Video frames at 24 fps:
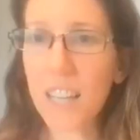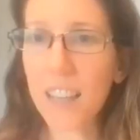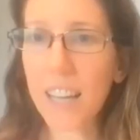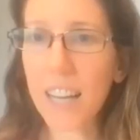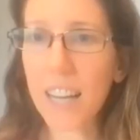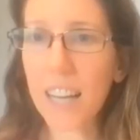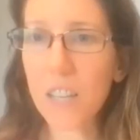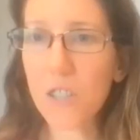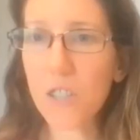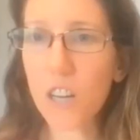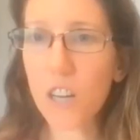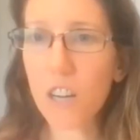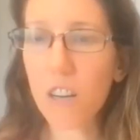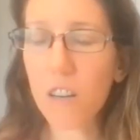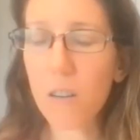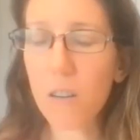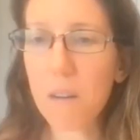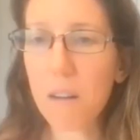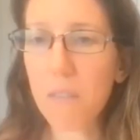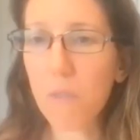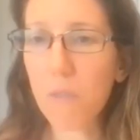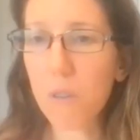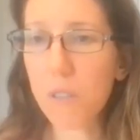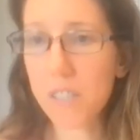shared above,
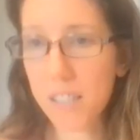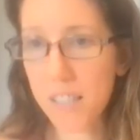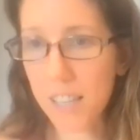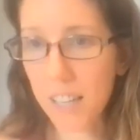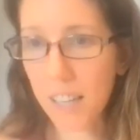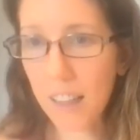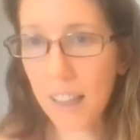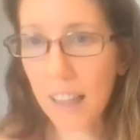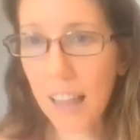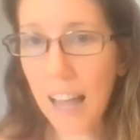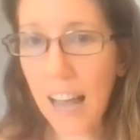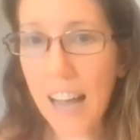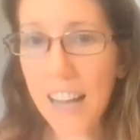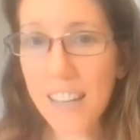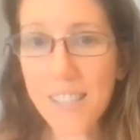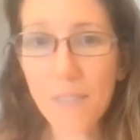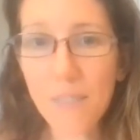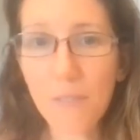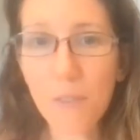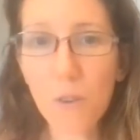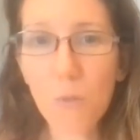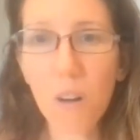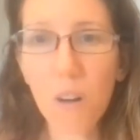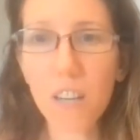what's the class if you
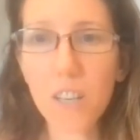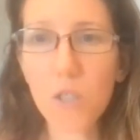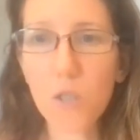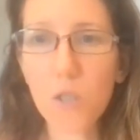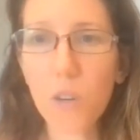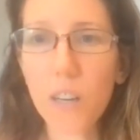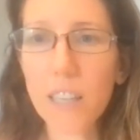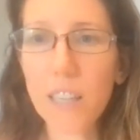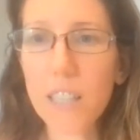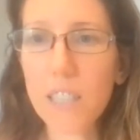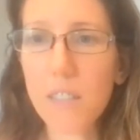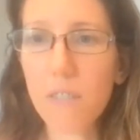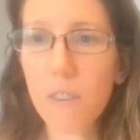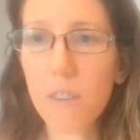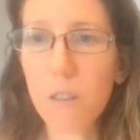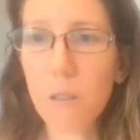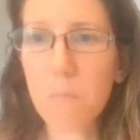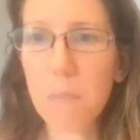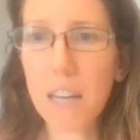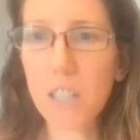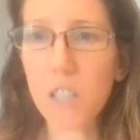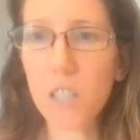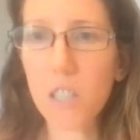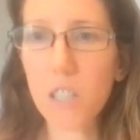want to join us for the
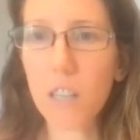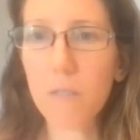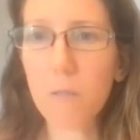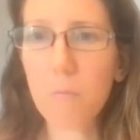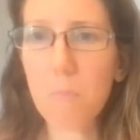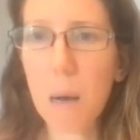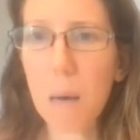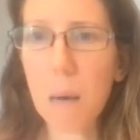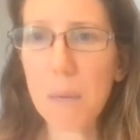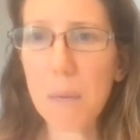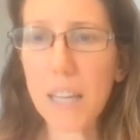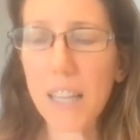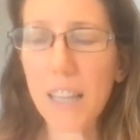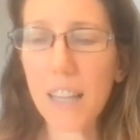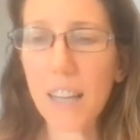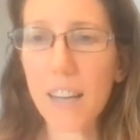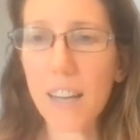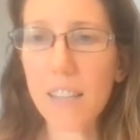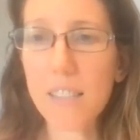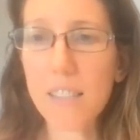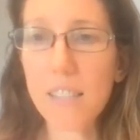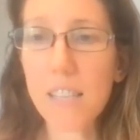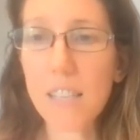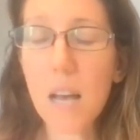Magic of Umami class,
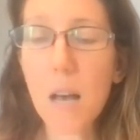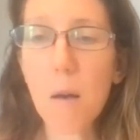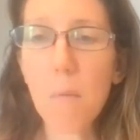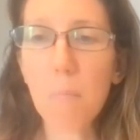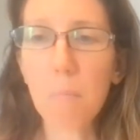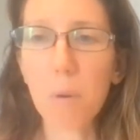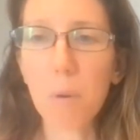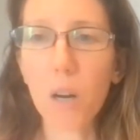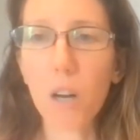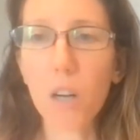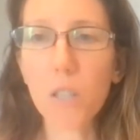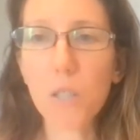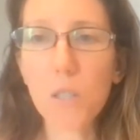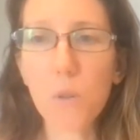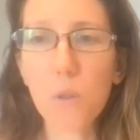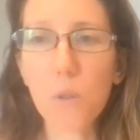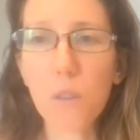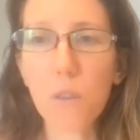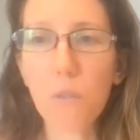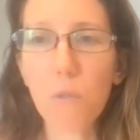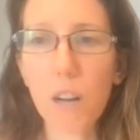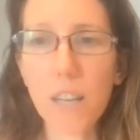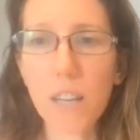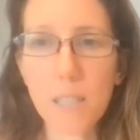but also the
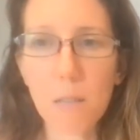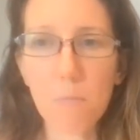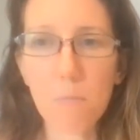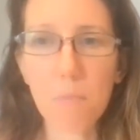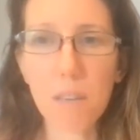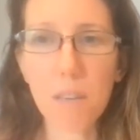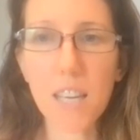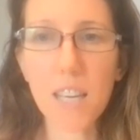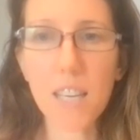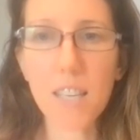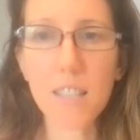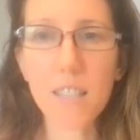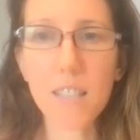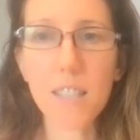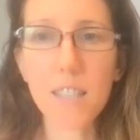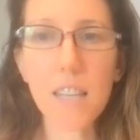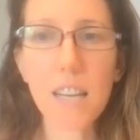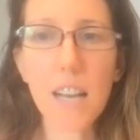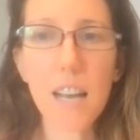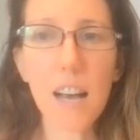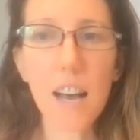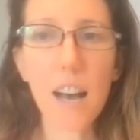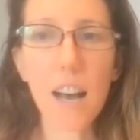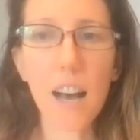recipes.
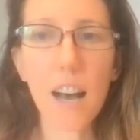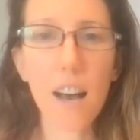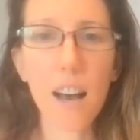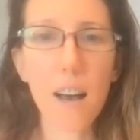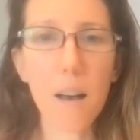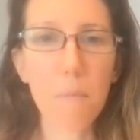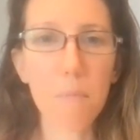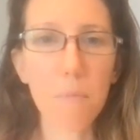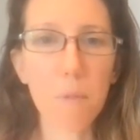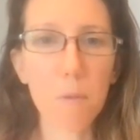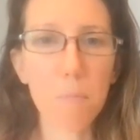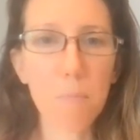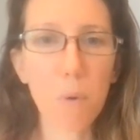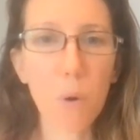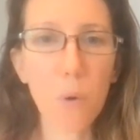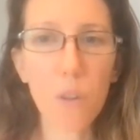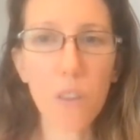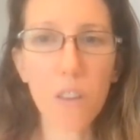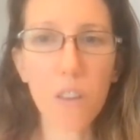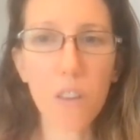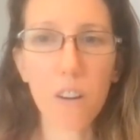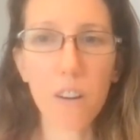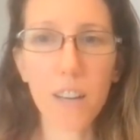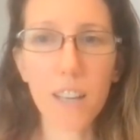They both are
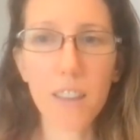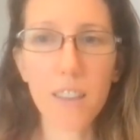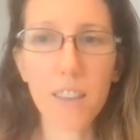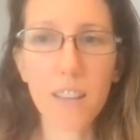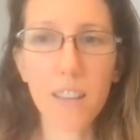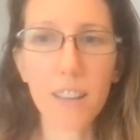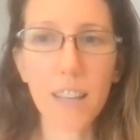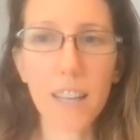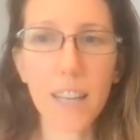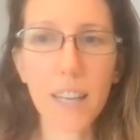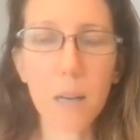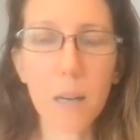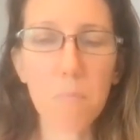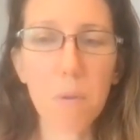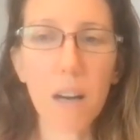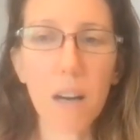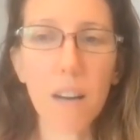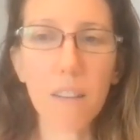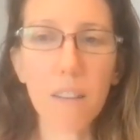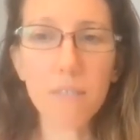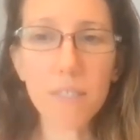in the link above.